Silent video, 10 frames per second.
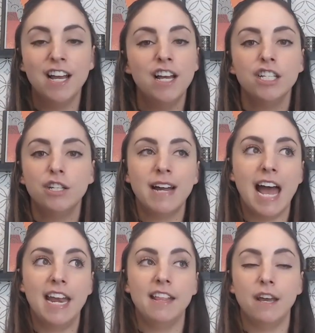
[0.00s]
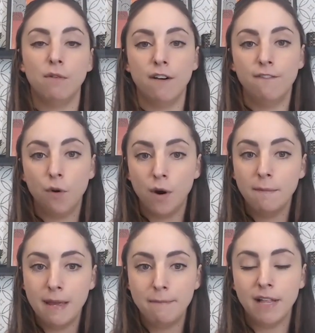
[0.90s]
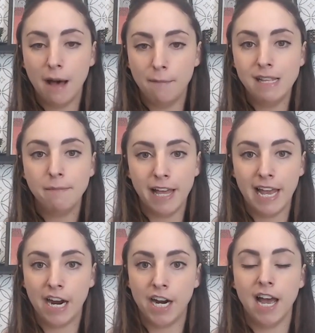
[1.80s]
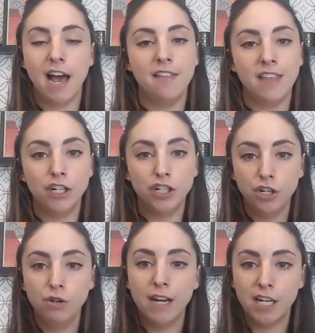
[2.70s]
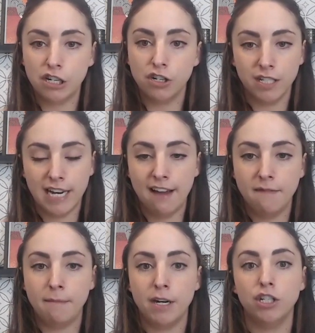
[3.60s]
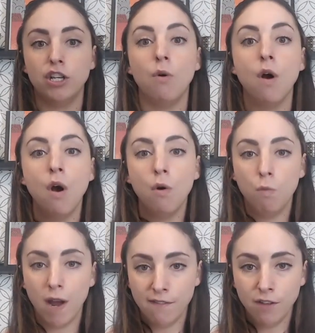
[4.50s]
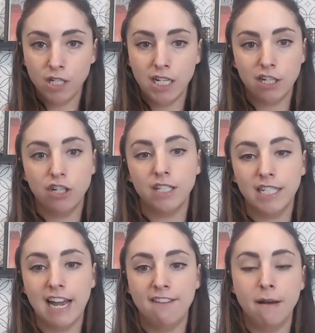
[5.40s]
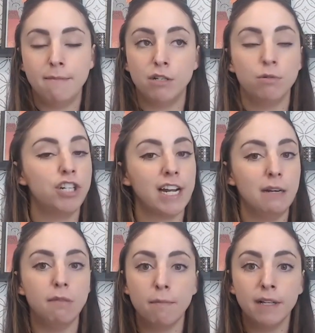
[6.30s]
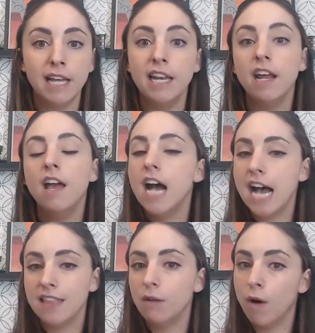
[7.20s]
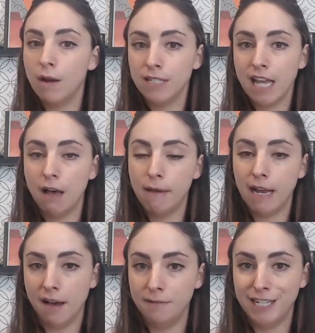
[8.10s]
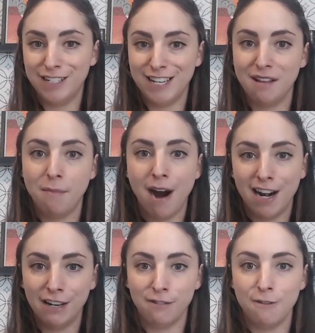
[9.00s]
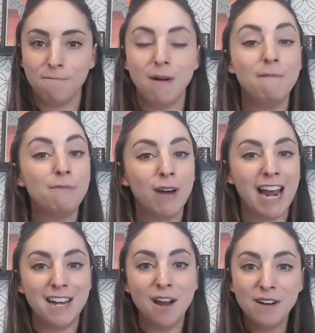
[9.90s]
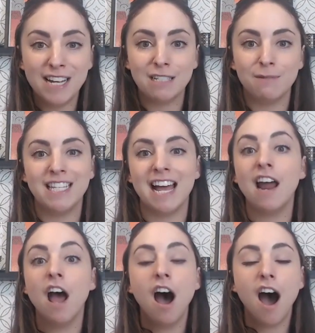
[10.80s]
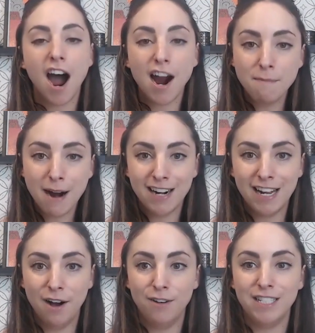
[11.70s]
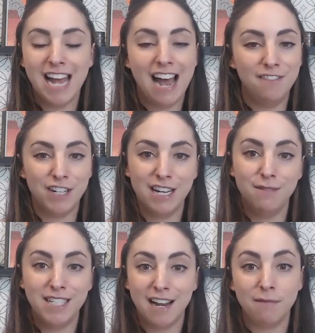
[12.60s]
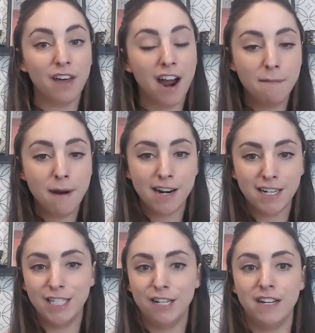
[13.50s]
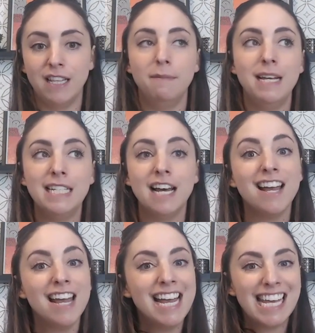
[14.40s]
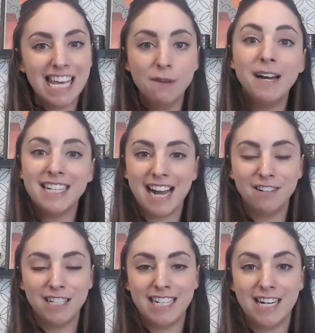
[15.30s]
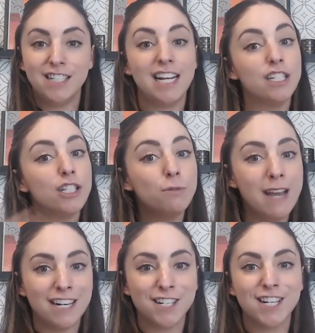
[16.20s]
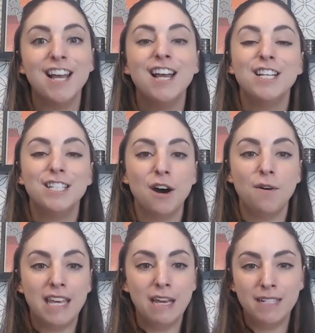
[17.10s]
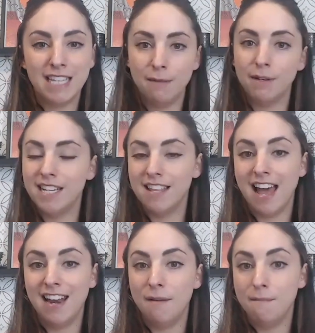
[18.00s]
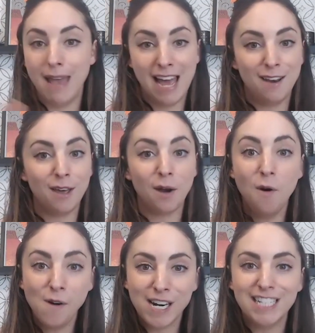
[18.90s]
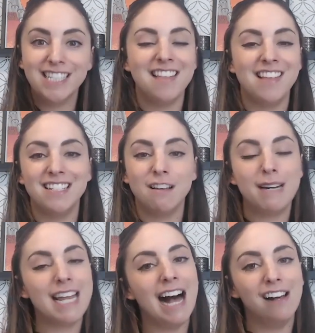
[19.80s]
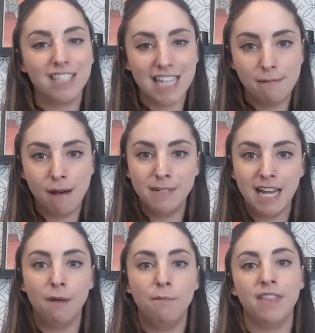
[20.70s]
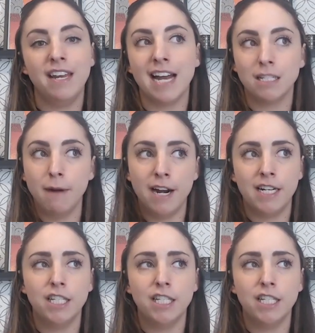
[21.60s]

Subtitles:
So again, there were 4 people helping the play area and then 2 additional staff members. So one of those additional staff members was checking people in, and then one was helping upstairs in the party room. But what I noticed was that our party host, after he was done with our party serving the pizza, he went downstairs and switched. So he was able to then man the course, and then somebody else came up to help with the next party.